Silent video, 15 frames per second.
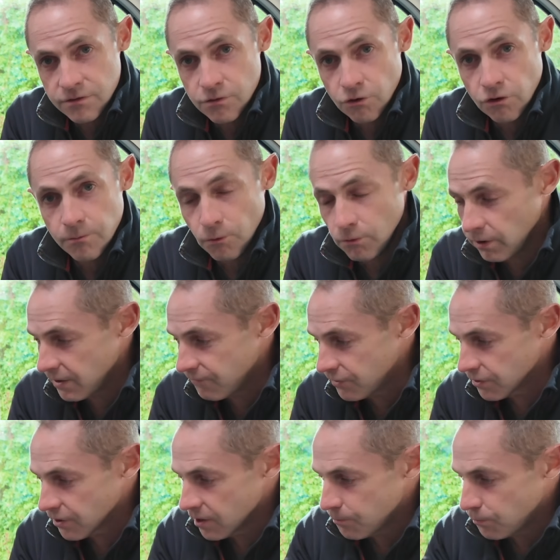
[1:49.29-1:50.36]
Normal, if
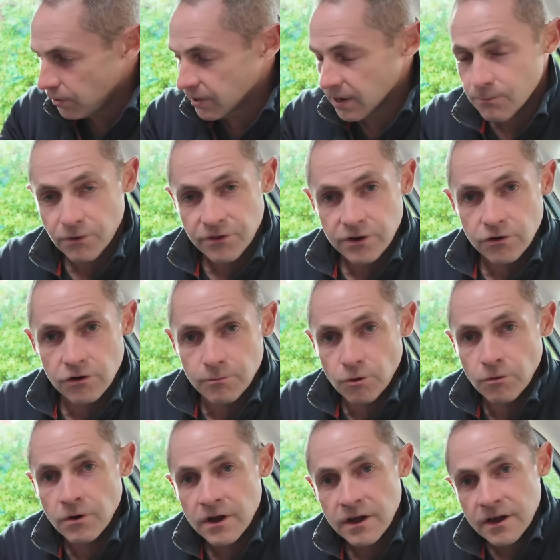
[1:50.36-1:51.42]
it's going to plug in with a
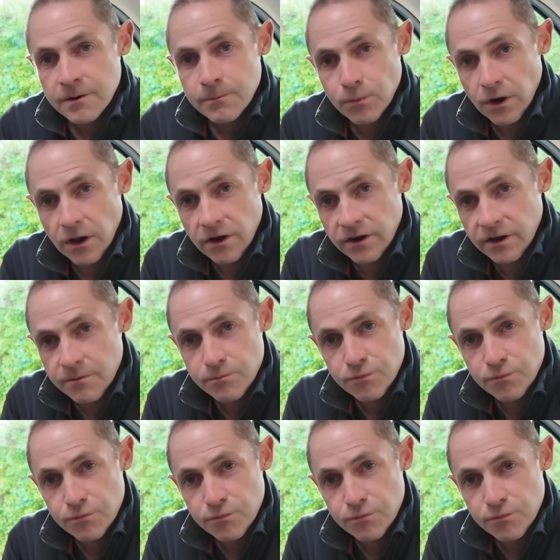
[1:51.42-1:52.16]
normal plug,